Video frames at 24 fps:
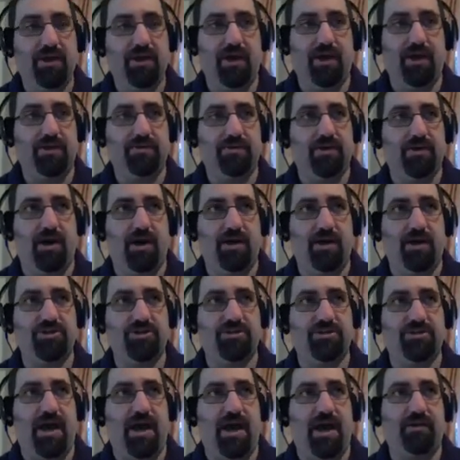And I
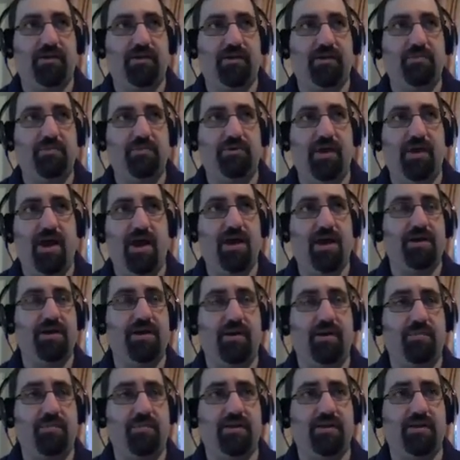just add a label, add
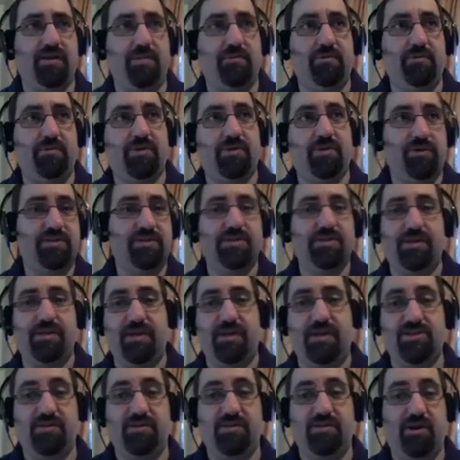an empty label, go into
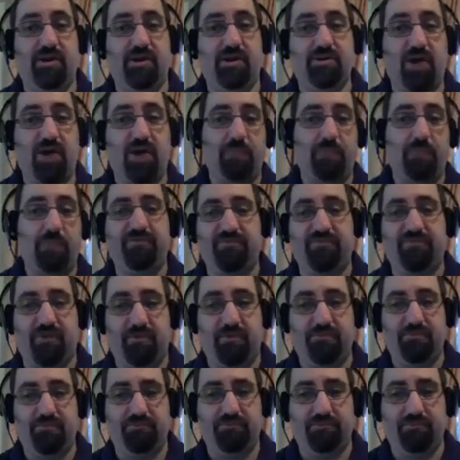the HTML, copy
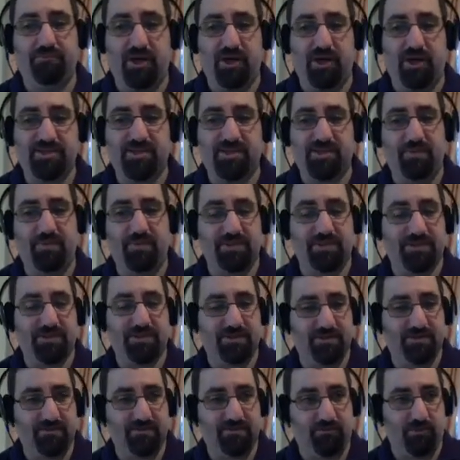from my
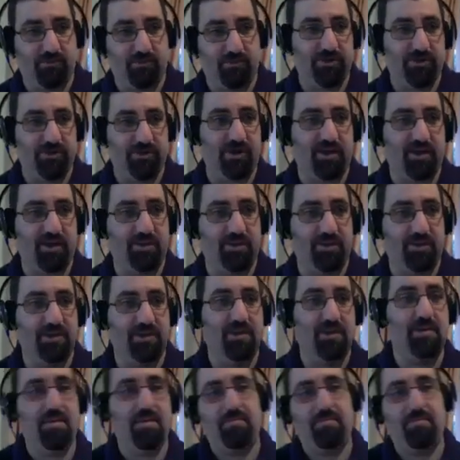snippets Word document,